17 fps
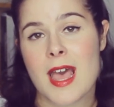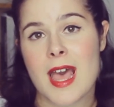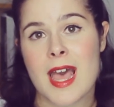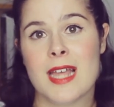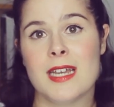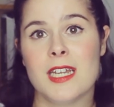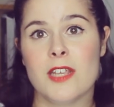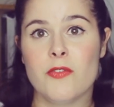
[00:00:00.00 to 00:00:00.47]

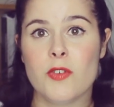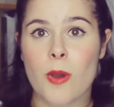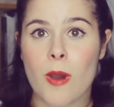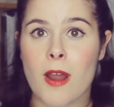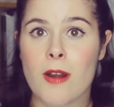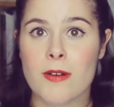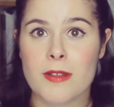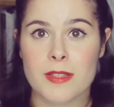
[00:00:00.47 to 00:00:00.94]
And if you
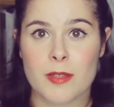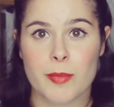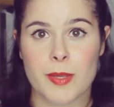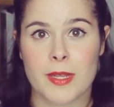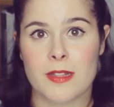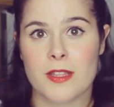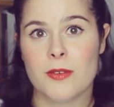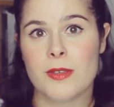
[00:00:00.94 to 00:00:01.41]
are on the
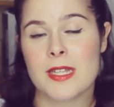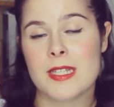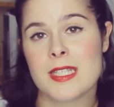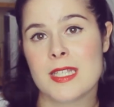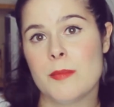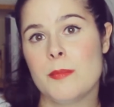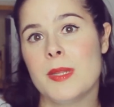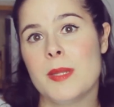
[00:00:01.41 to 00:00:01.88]
pill, you can
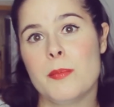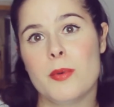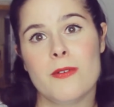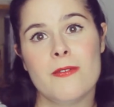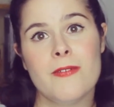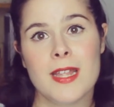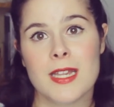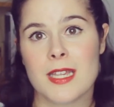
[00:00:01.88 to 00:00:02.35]
simply
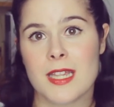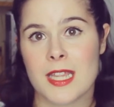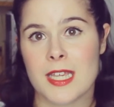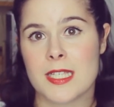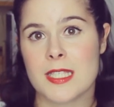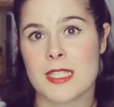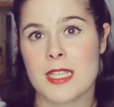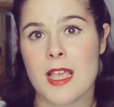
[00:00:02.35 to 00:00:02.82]
prevent
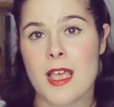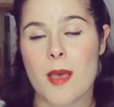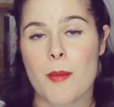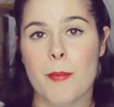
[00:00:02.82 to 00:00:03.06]
this